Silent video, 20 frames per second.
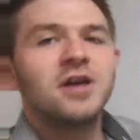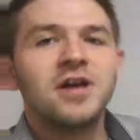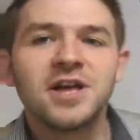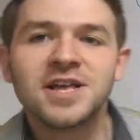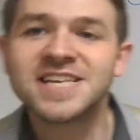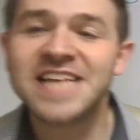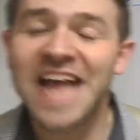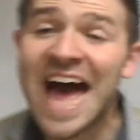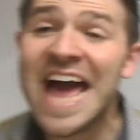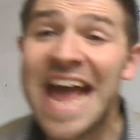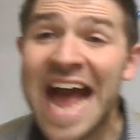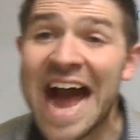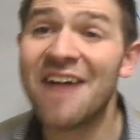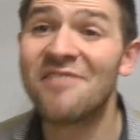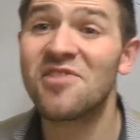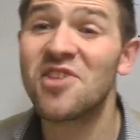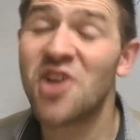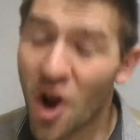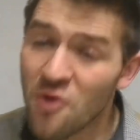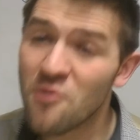So I have
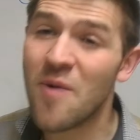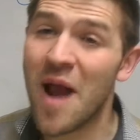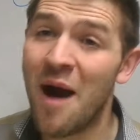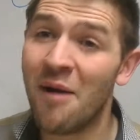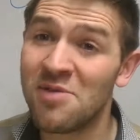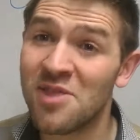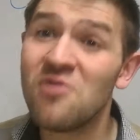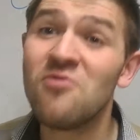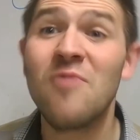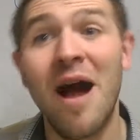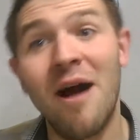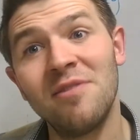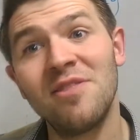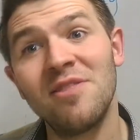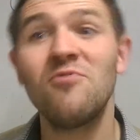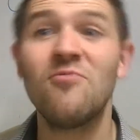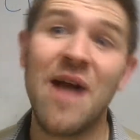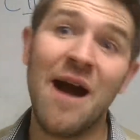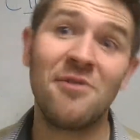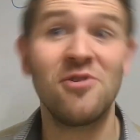to go round and round
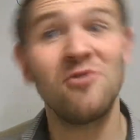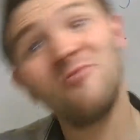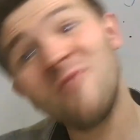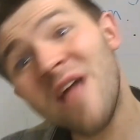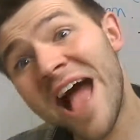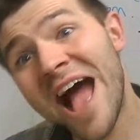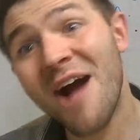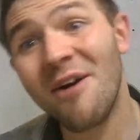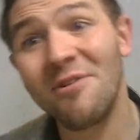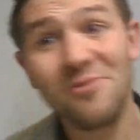and round and round.